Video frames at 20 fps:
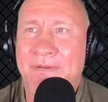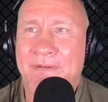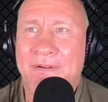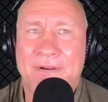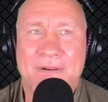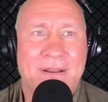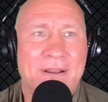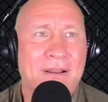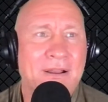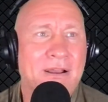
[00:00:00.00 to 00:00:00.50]

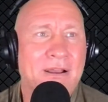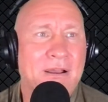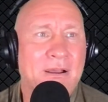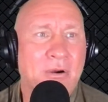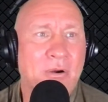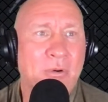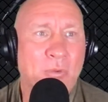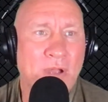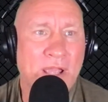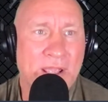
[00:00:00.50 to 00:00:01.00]

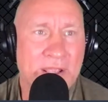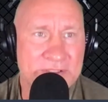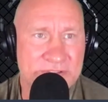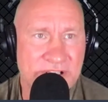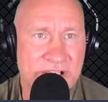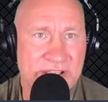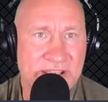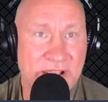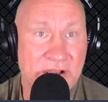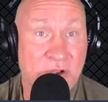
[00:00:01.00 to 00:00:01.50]

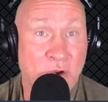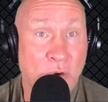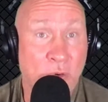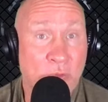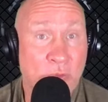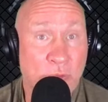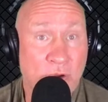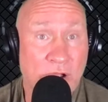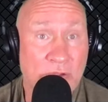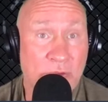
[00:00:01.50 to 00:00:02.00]

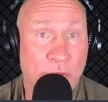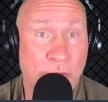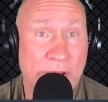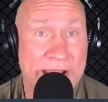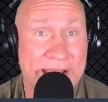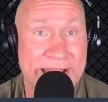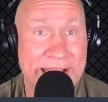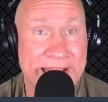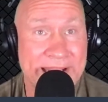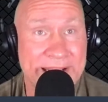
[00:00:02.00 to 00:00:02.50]
The
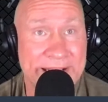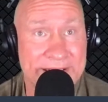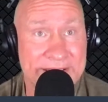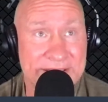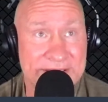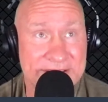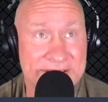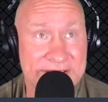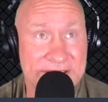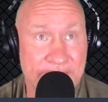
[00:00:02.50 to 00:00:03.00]
wedding
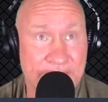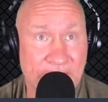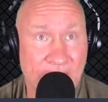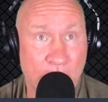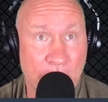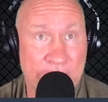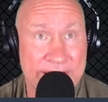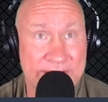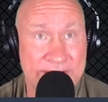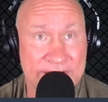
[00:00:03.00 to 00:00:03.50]
is a
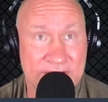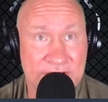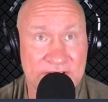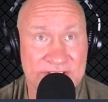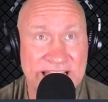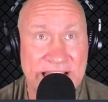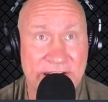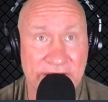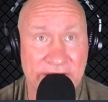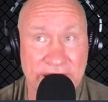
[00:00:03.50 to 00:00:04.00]
week this
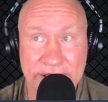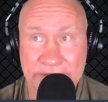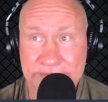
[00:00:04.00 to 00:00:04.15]
Saturday.